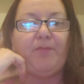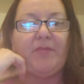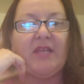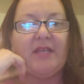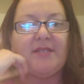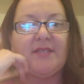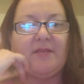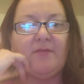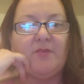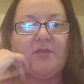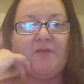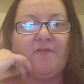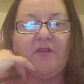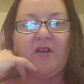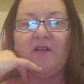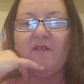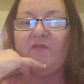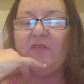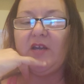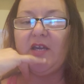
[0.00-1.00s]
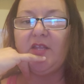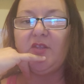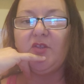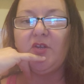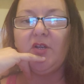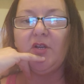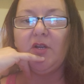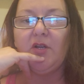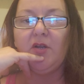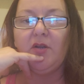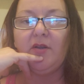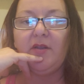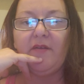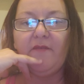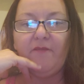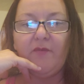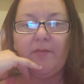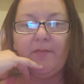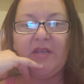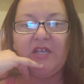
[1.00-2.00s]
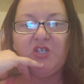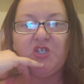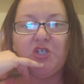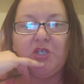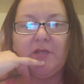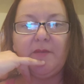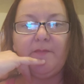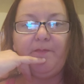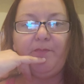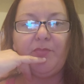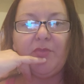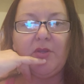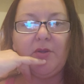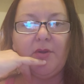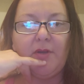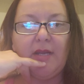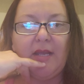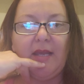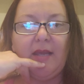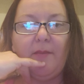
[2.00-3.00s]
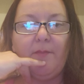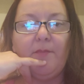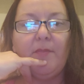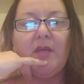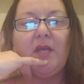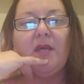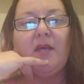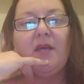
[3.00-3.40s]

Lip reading: ask them to verify their information, their name,